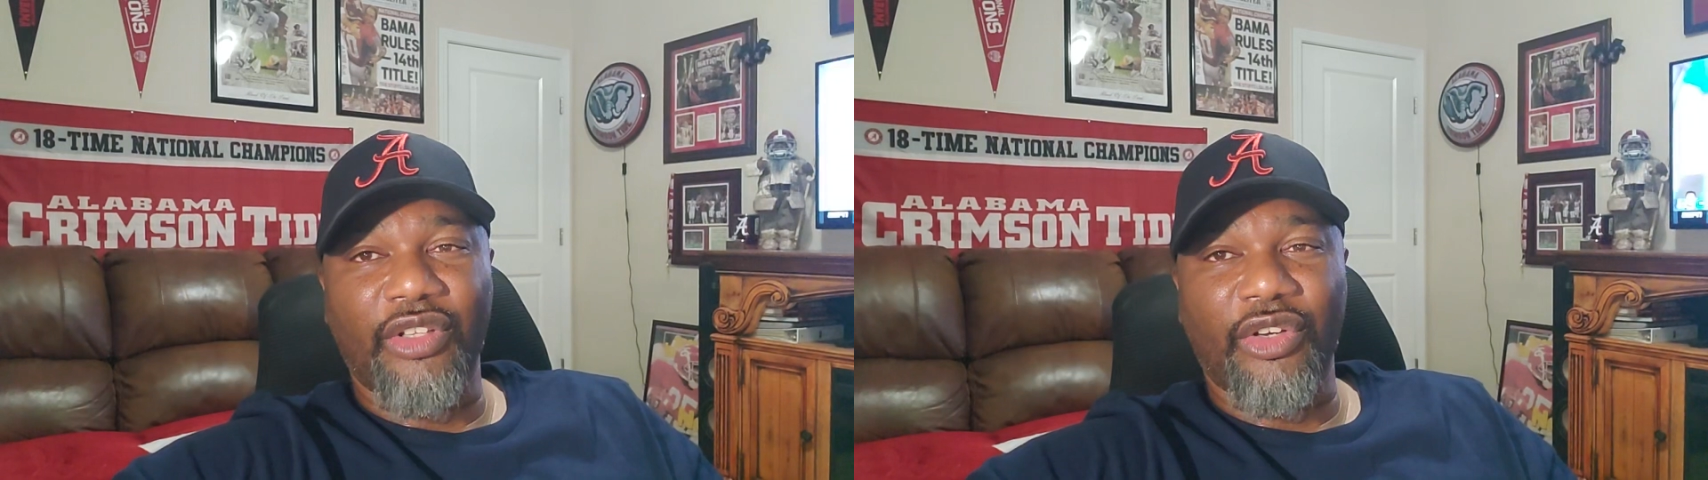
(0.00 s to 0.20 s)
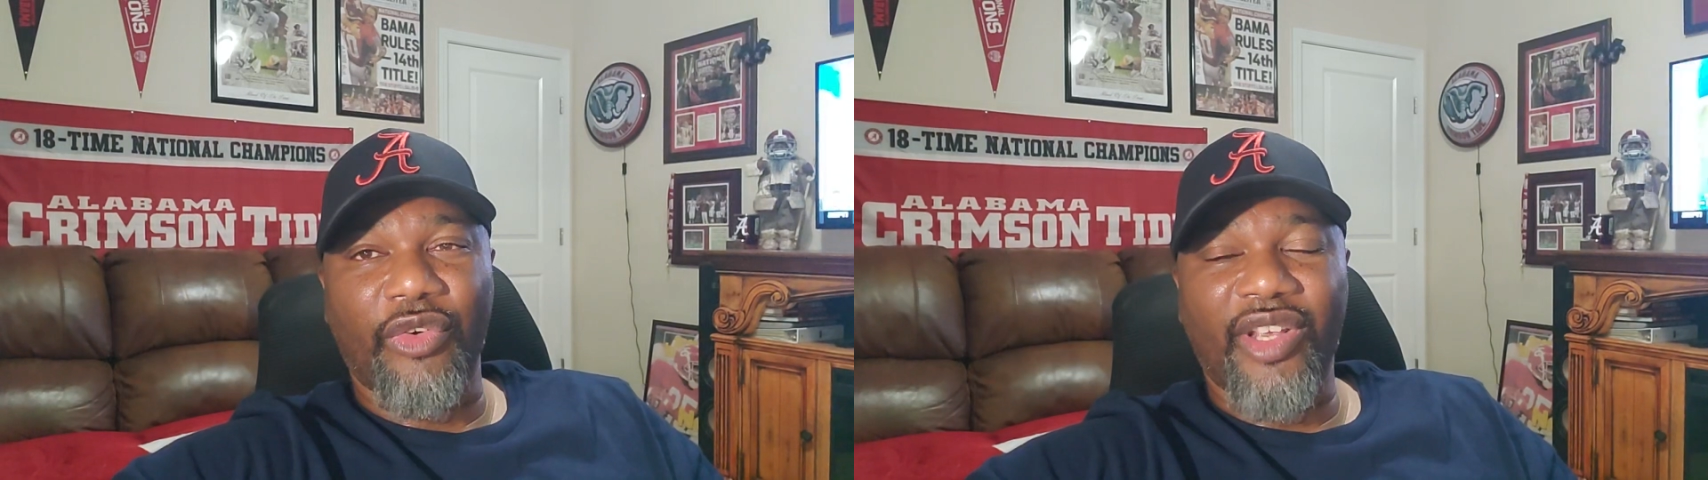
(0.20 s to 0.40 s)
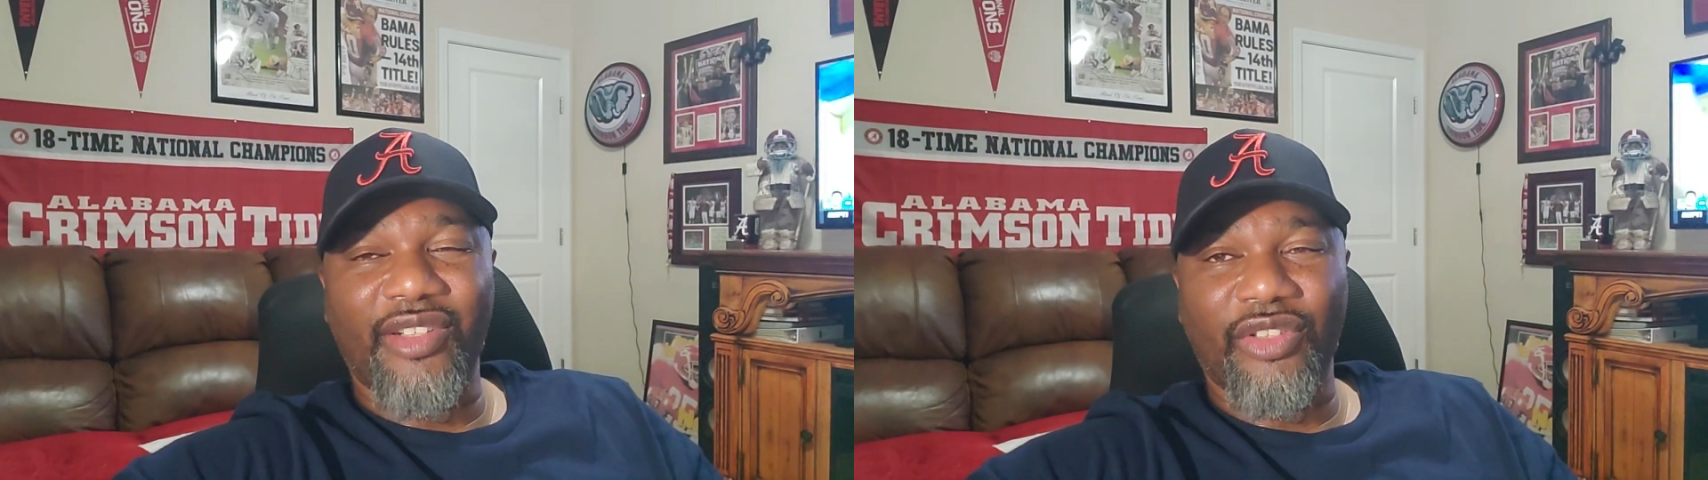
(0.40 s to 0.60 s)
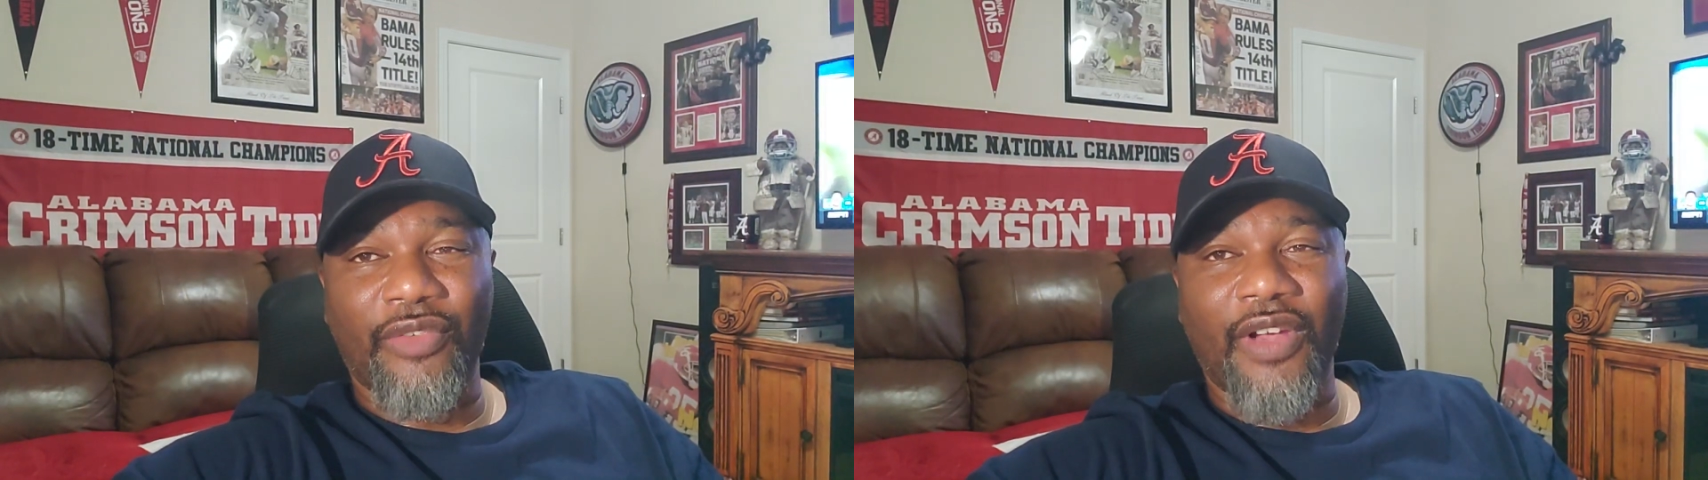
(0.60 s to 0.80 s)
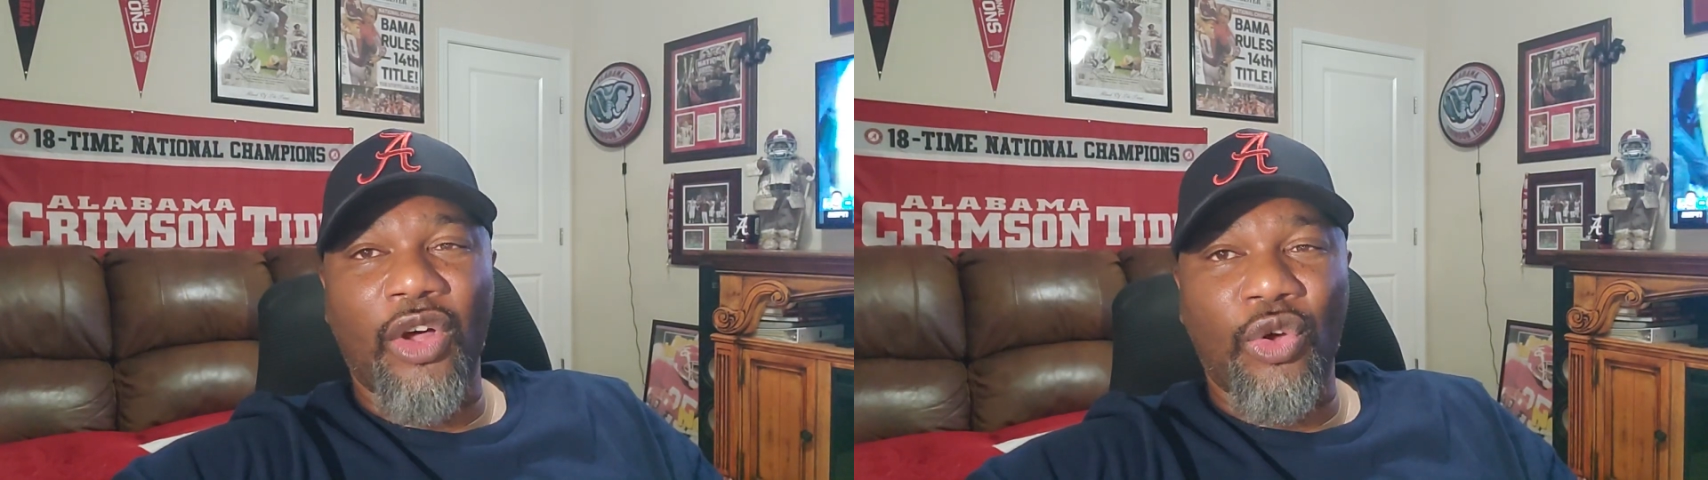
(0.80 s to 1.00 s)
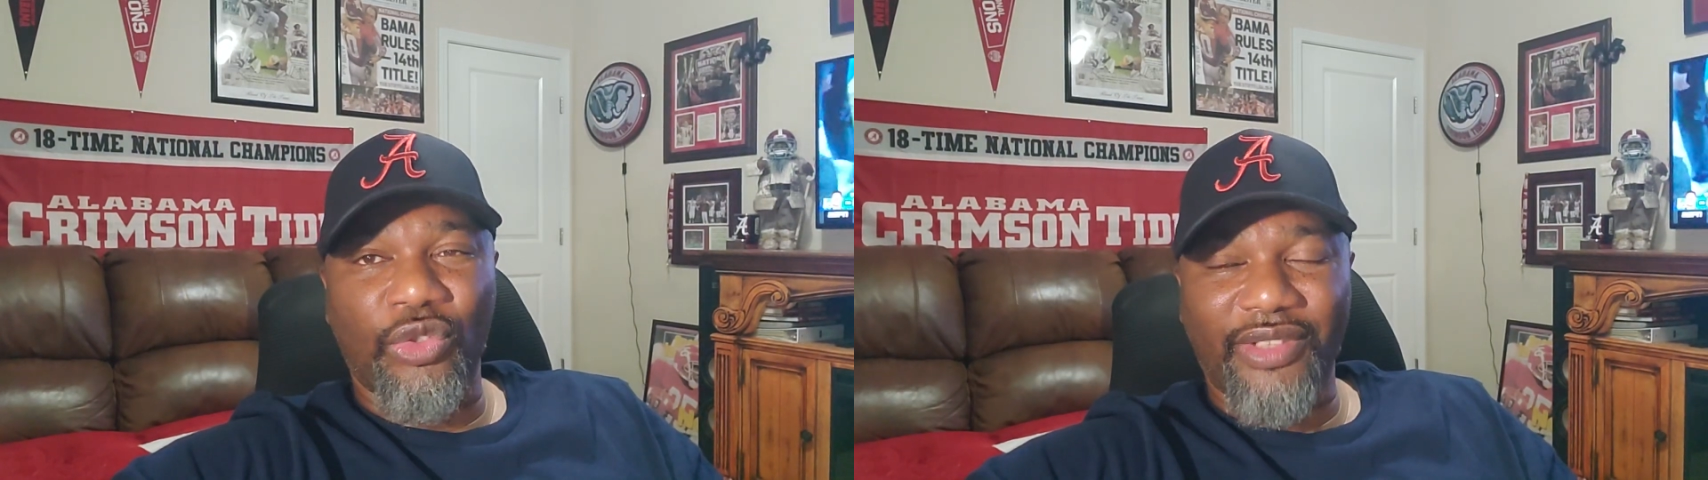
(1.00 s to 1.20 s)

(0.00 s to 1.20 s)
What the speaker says: the greatest of all